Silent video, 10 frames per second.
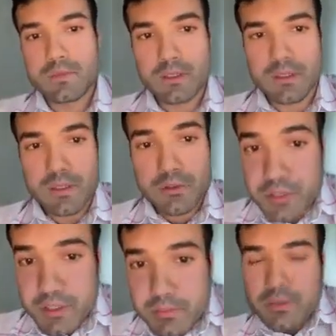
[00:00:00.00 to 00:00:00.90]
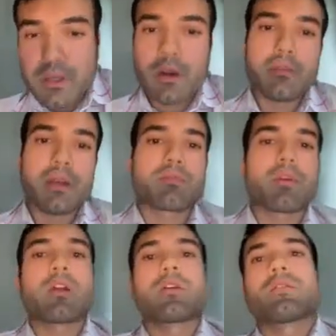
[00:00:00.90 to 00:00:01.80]
distributed commit
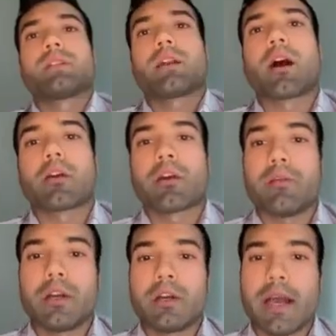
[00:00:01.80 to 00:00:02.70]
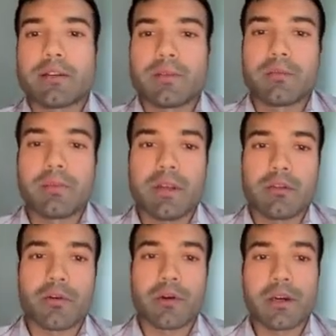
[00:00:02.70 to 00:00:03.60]
protocols that our community has been building
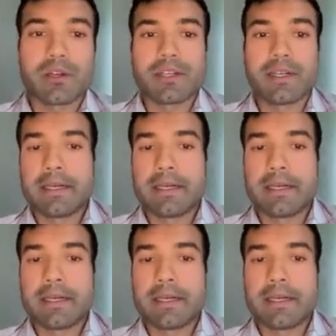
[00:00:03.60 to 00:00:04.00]
for years,